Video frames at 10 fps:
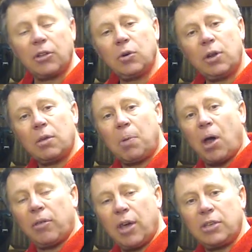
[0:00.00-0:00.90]
do another
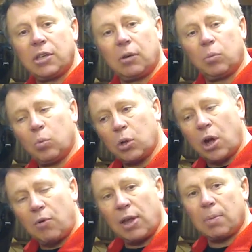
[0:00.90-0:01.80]
part of this and we'll go
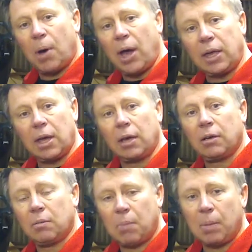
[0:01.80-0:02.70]
around the bike and
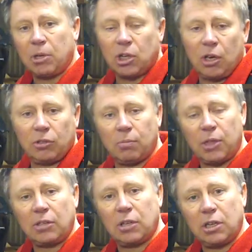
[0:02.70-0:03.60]
maybe show you some
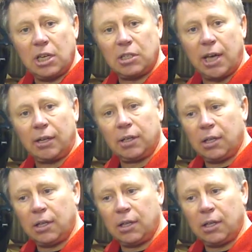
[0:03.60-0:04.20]
things in detail.